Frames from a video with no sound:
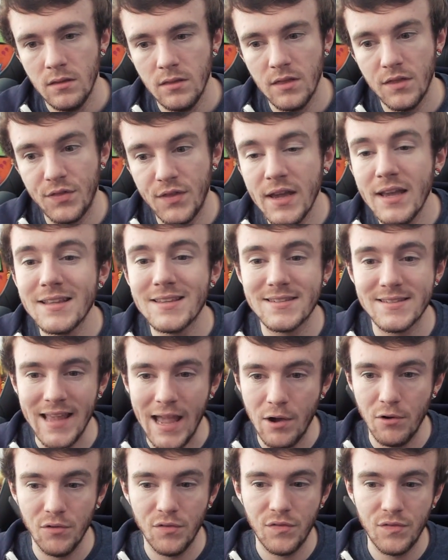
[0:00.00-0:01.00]
thing
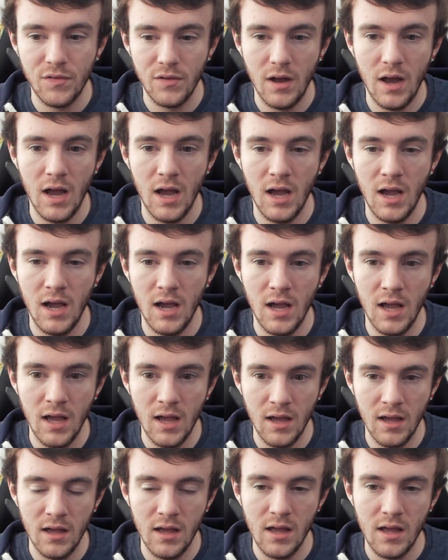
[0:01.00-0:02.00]
itself,
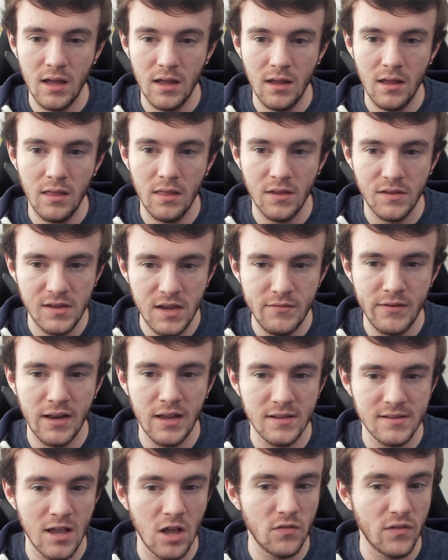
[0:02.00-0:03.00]
the Z-Ring
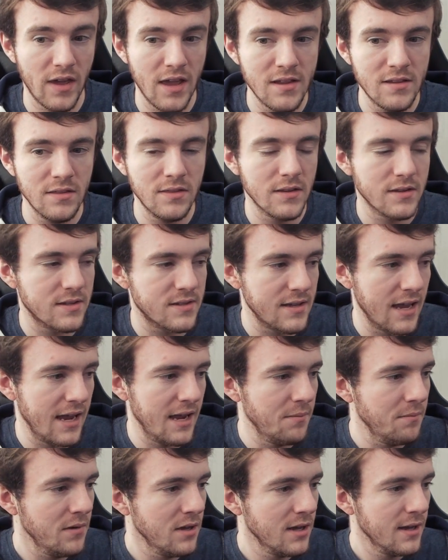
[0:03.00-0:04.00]
itself, isn't the
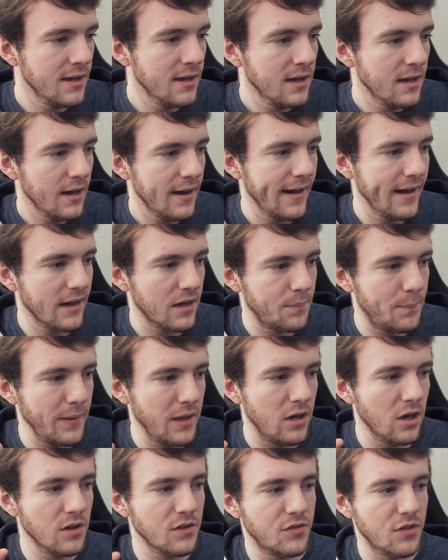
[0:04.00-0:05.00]
same,
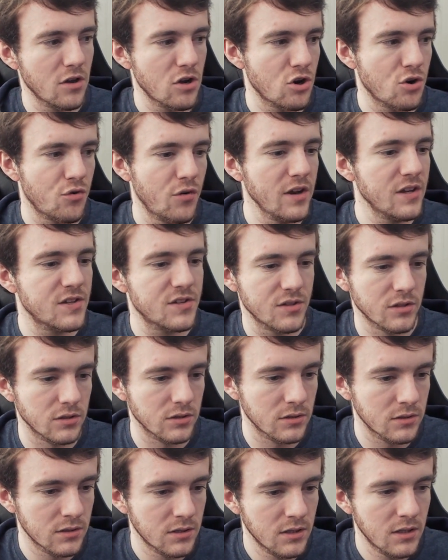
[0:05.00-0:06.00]
because the
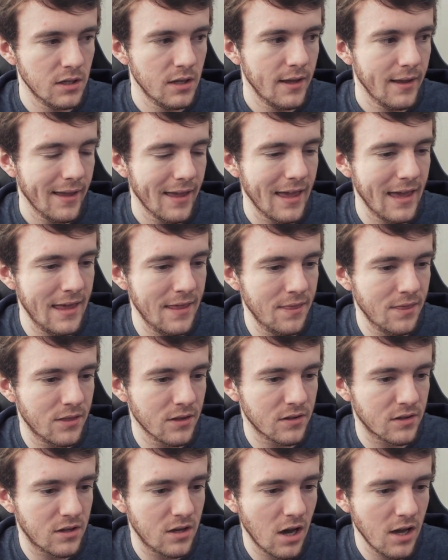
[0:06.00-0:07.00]
crystal in
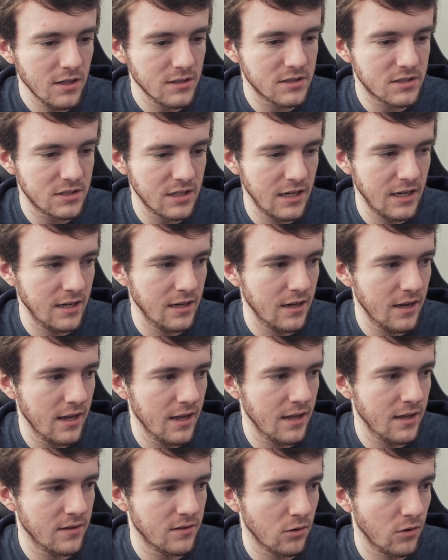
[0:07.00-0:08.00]
the cutscene
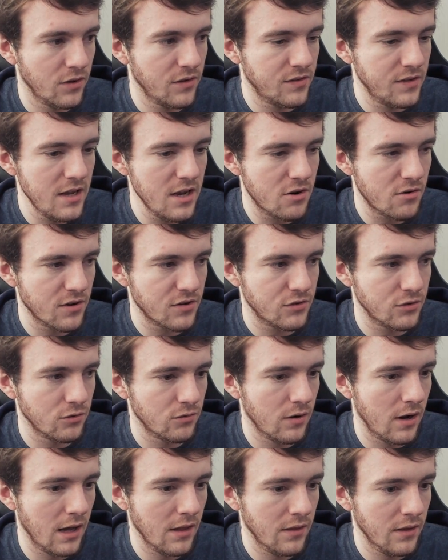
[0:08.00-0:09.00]
or the Z crystal
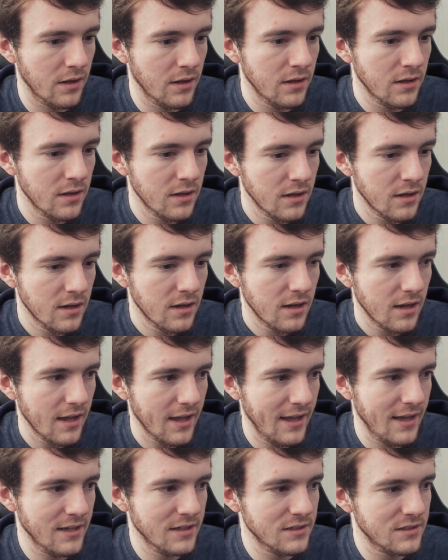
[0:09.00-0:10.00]
rather,
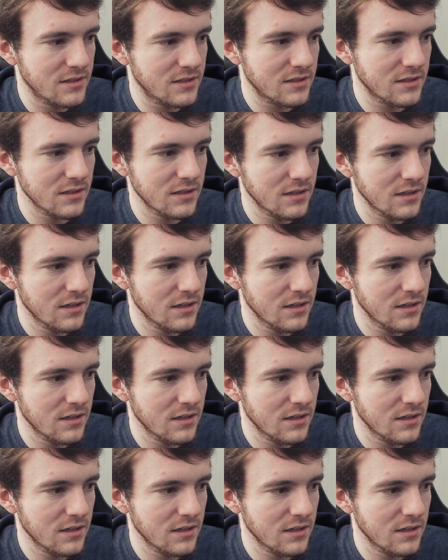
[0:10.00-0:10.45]
it's